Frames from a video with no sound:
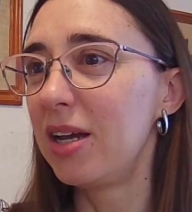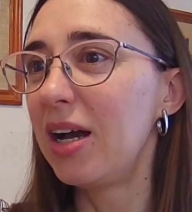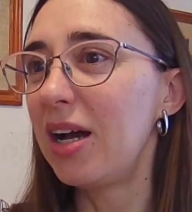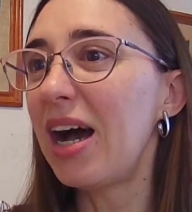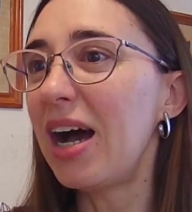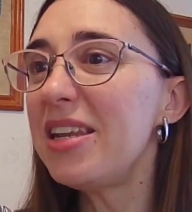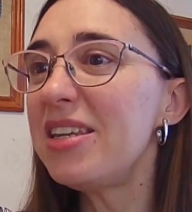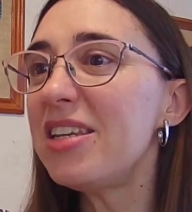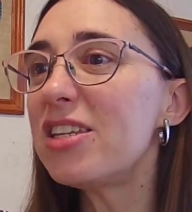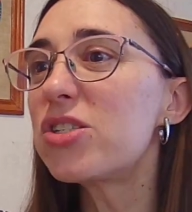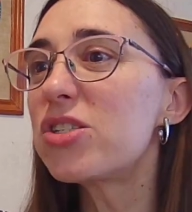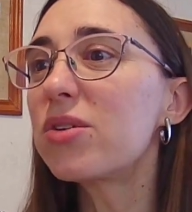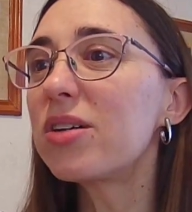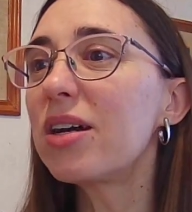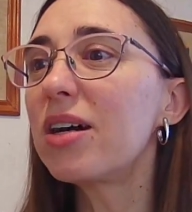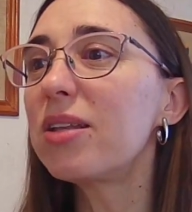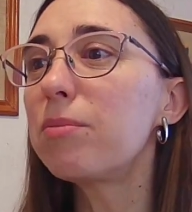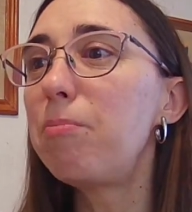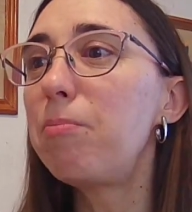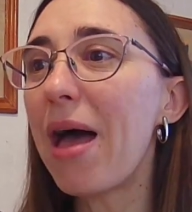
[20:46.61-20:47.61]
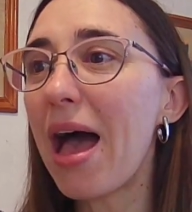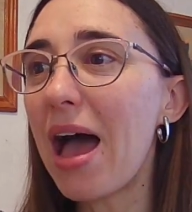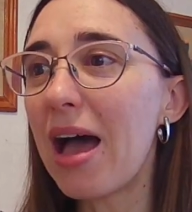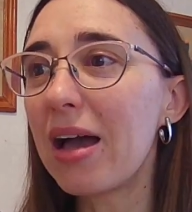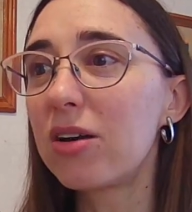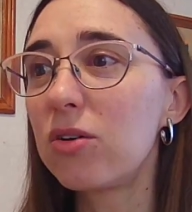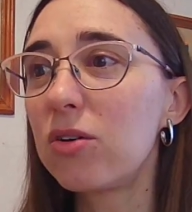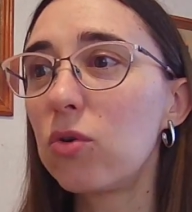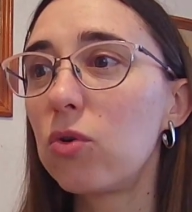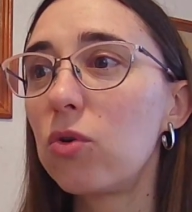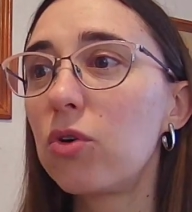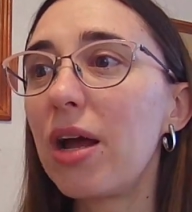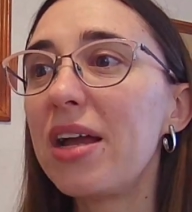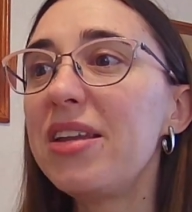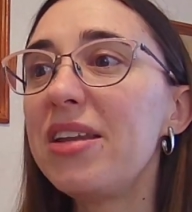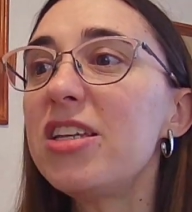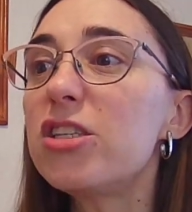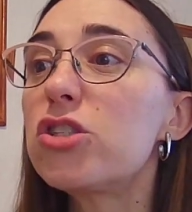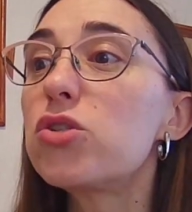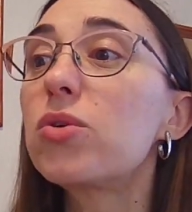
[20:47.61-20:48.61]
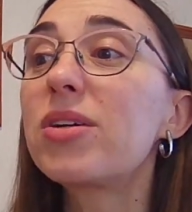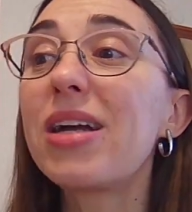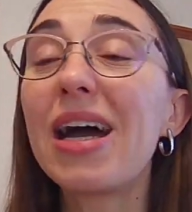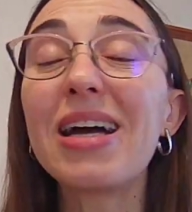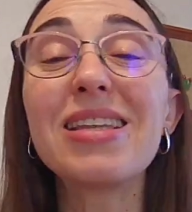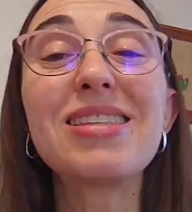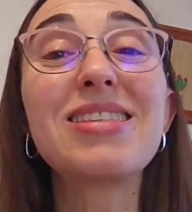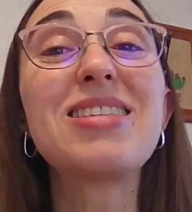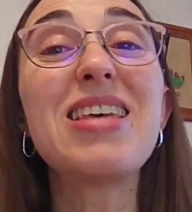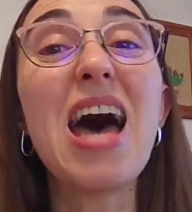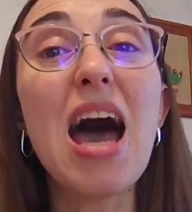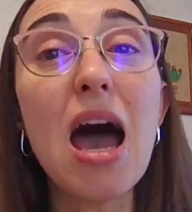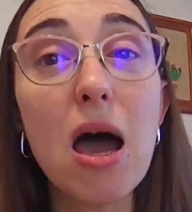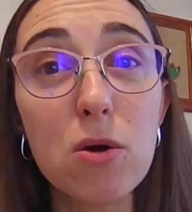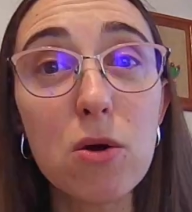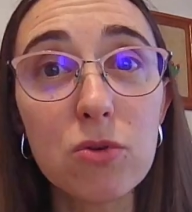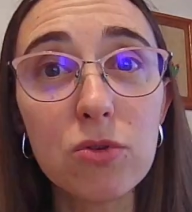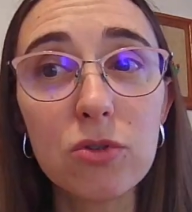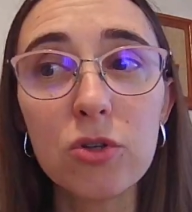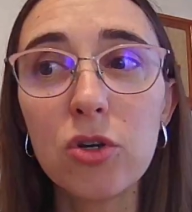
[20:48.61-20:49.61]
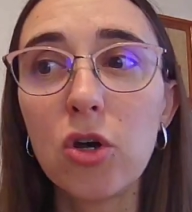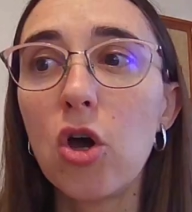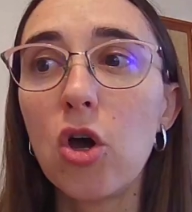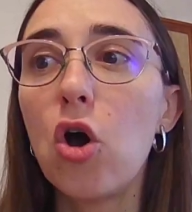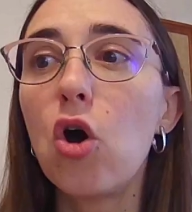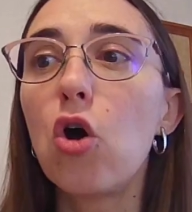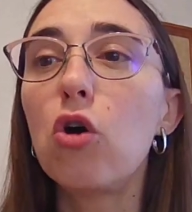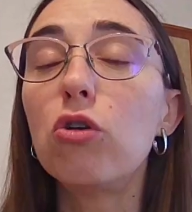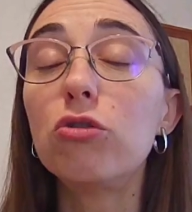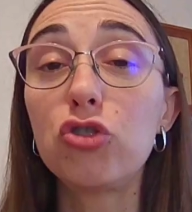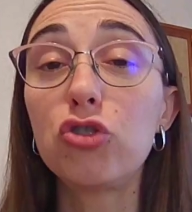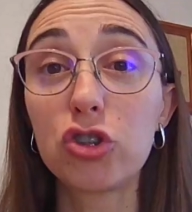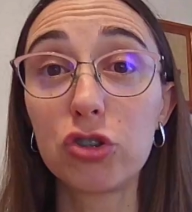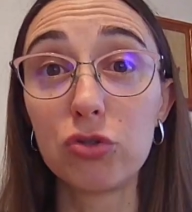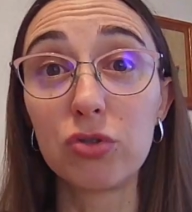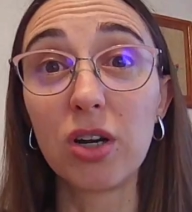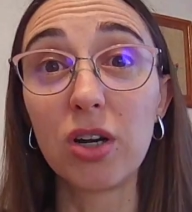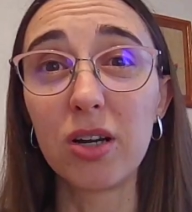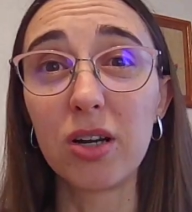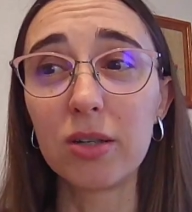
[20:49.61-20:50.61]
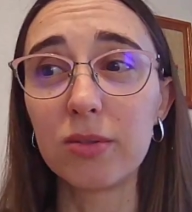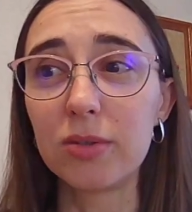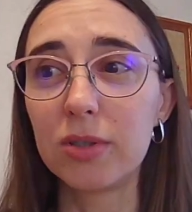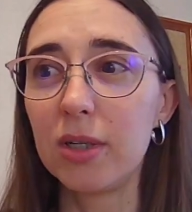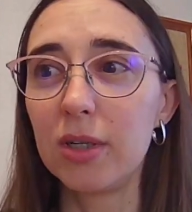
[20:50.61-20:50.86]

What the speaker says: I need to cut back, or I need to cut down on sugar.